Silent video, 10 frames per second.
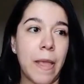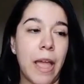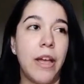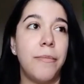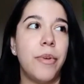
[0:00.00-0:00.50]

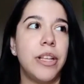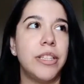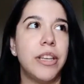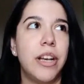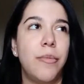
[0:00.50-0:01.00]

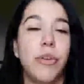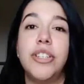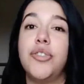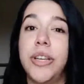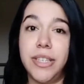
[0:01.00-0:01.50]
It's a
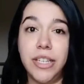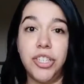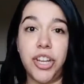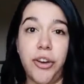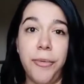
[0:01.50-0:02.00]

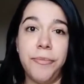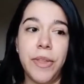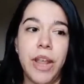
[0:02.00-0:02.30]
moisturizing gel.